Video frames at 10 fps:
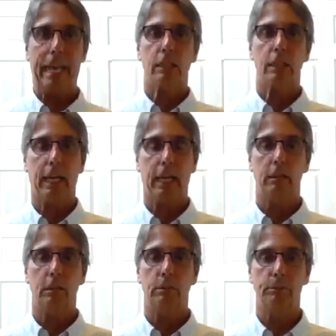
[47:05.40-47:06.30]

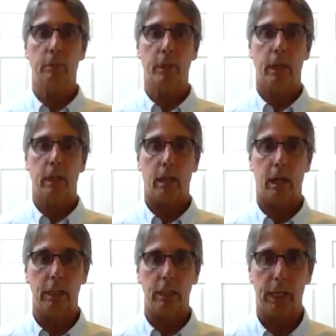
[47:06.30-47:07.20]
exhale
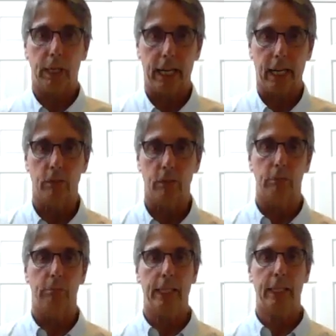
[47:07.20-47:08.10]
on the way down.
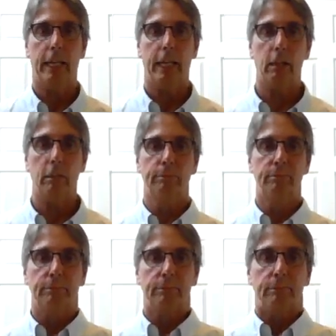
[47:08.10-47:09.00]
So inhale,
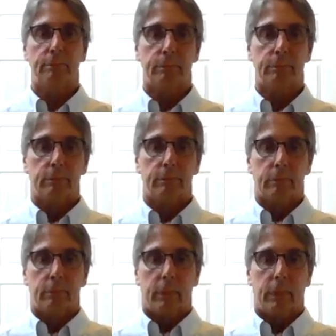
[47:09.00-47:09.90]

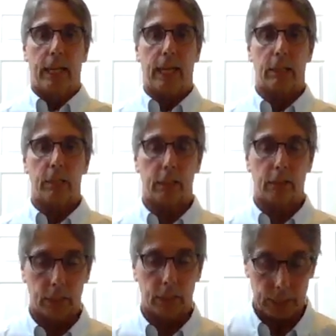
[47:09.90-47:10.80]

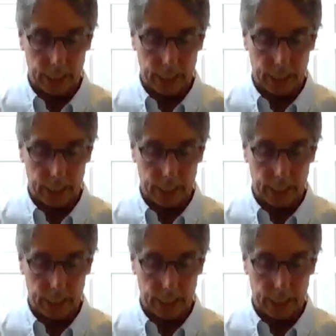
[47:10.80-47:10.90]
exhale on the way